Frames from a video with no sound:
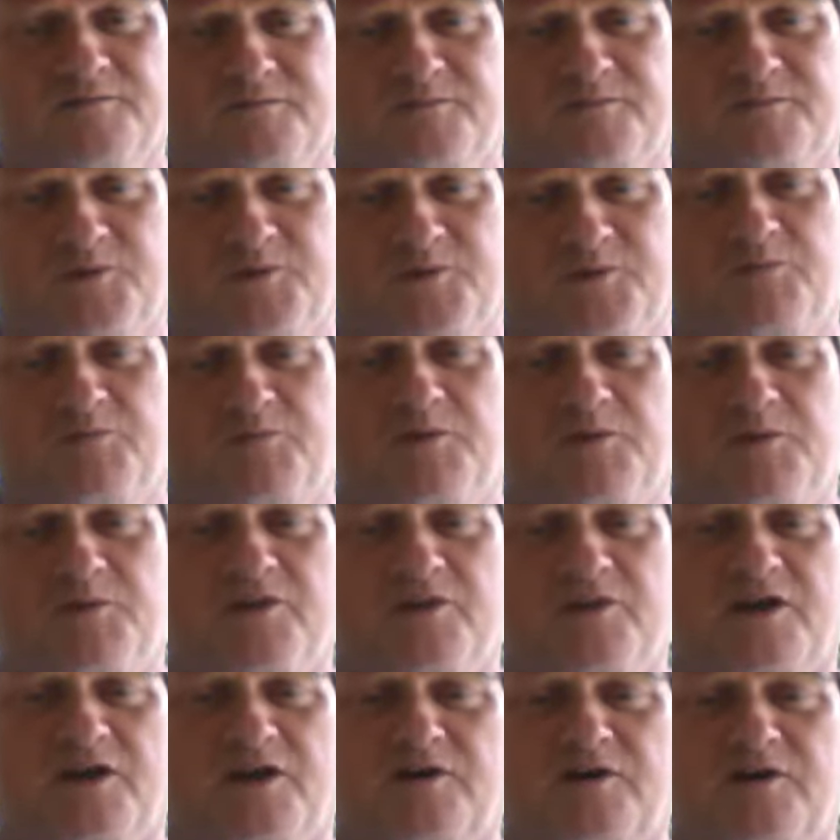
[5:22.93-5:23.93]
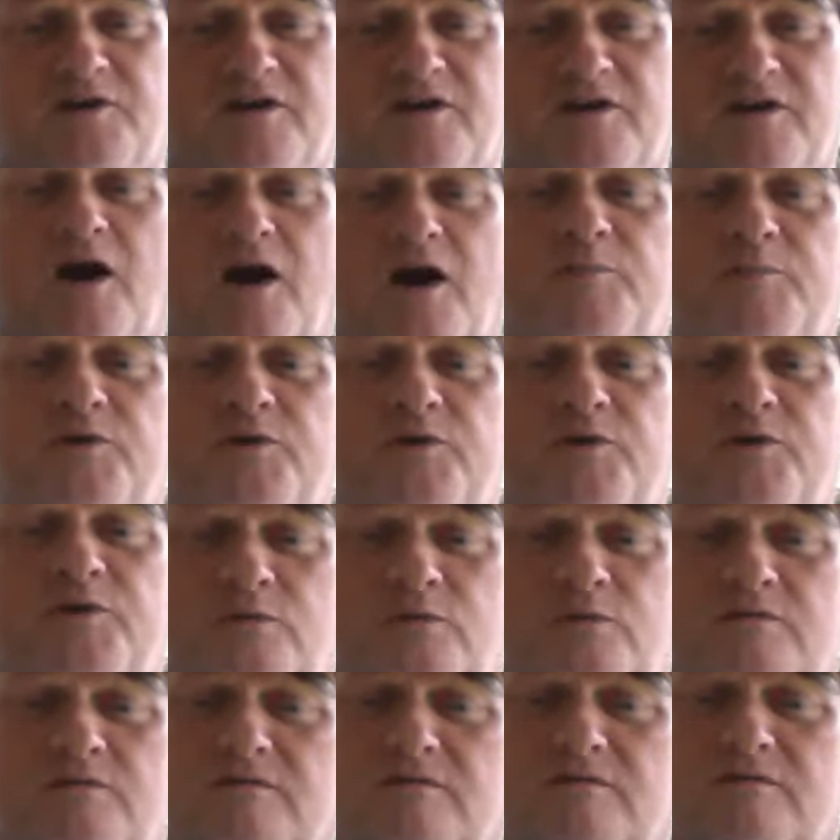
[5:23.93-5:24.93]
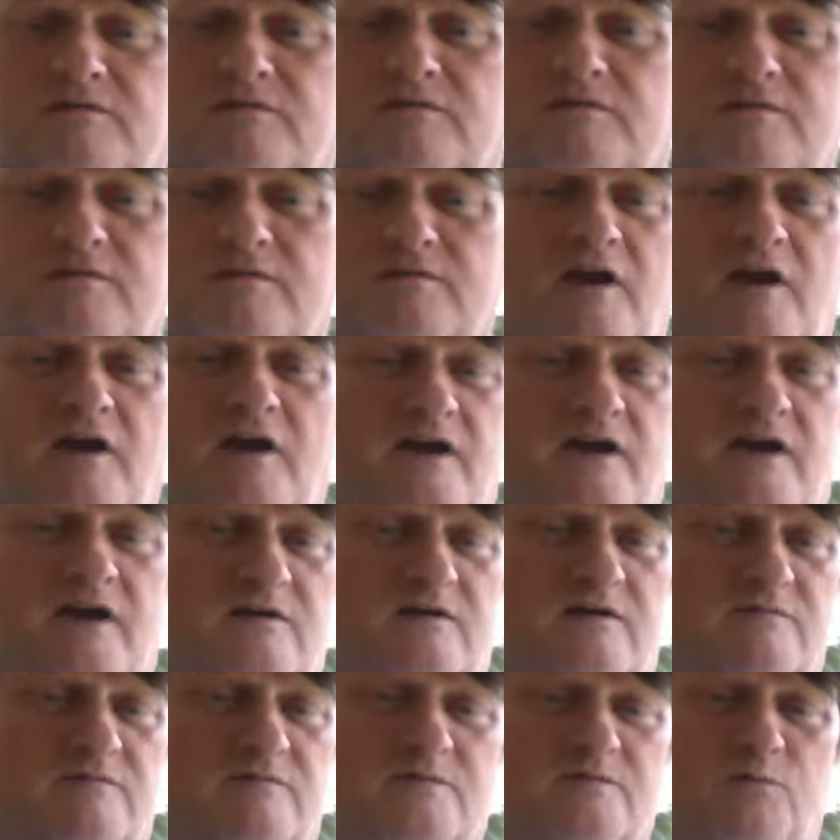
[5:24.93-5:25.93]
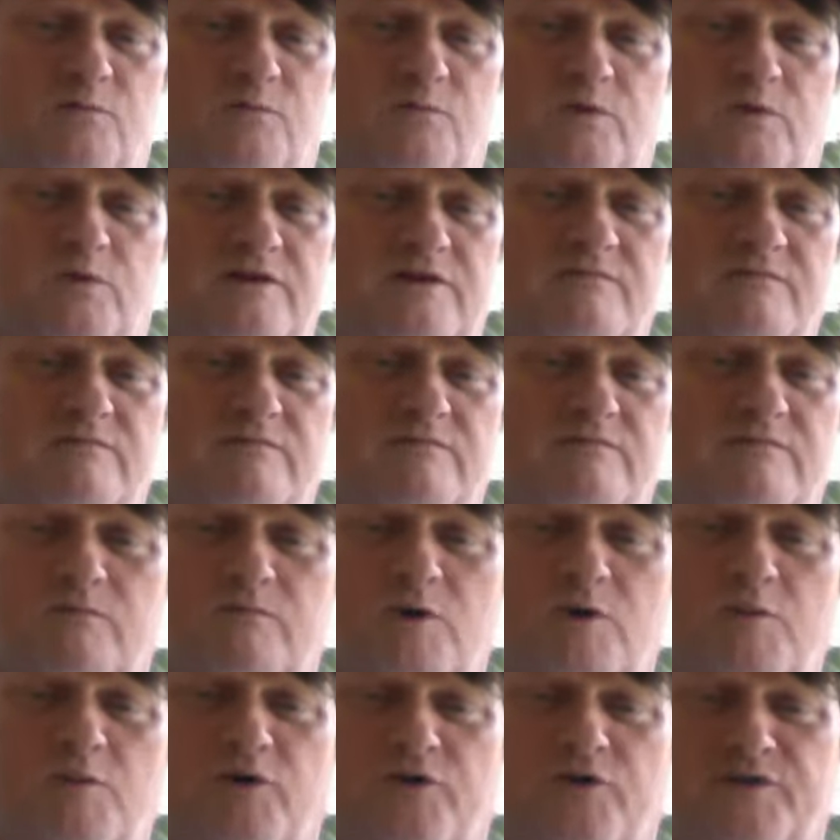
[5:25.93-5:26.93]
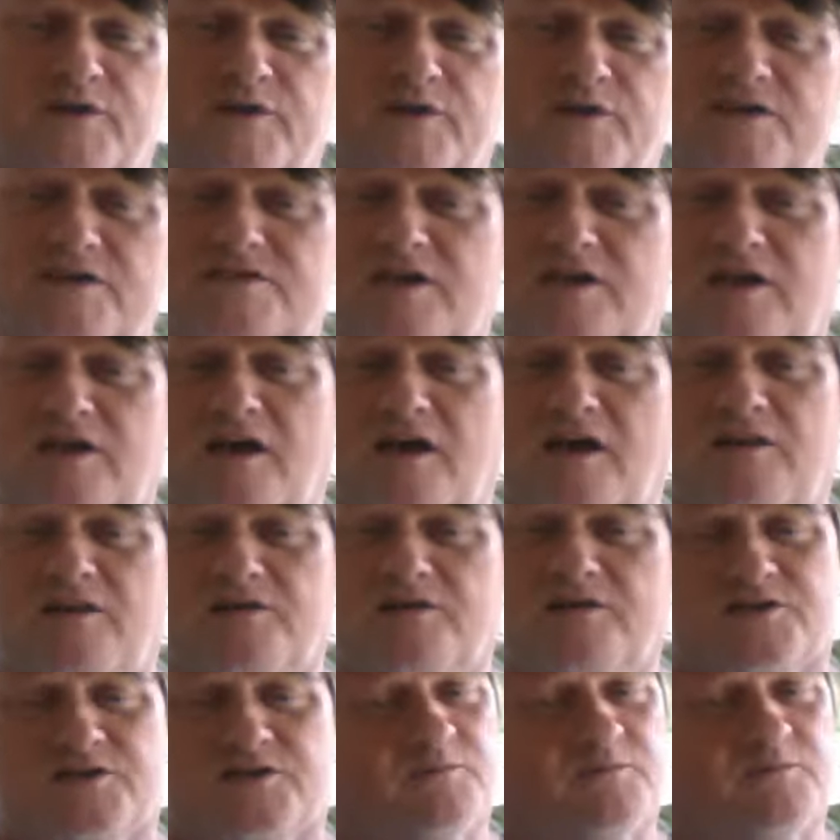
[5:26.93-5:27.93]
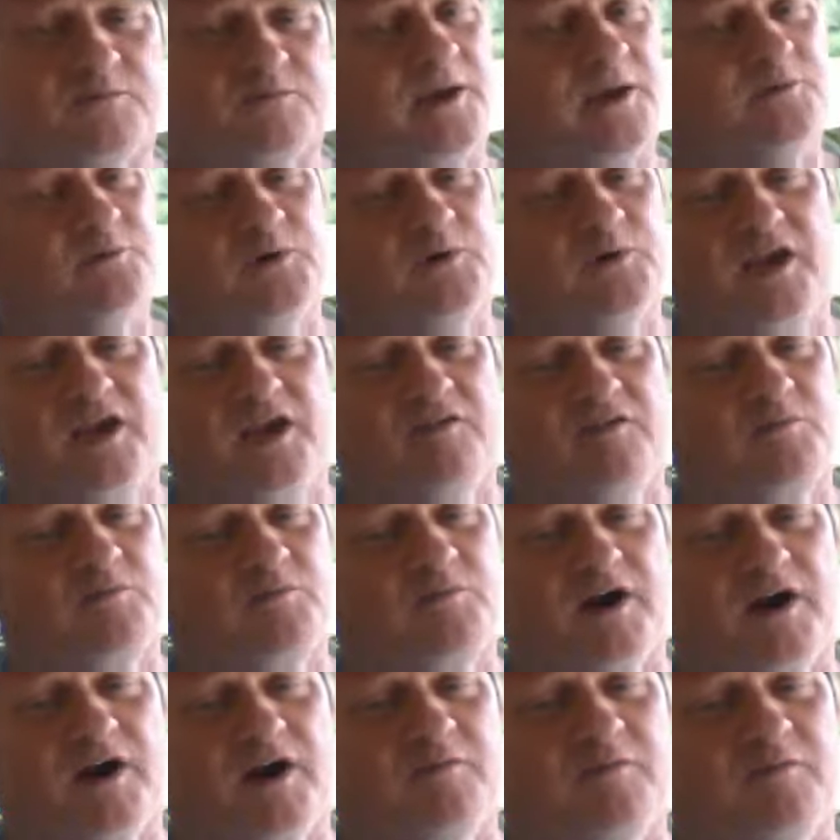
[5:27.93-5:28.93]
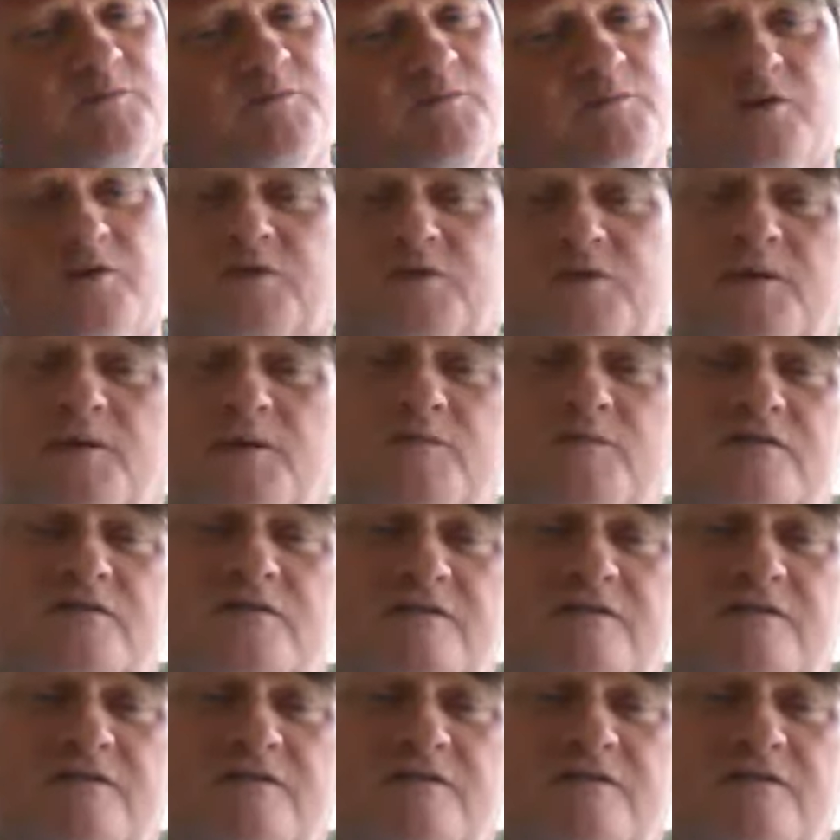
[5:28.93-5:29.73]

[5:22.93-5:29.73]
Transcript: good people out there to help you. And we we put things together. Sometimes we have problems. Sometimes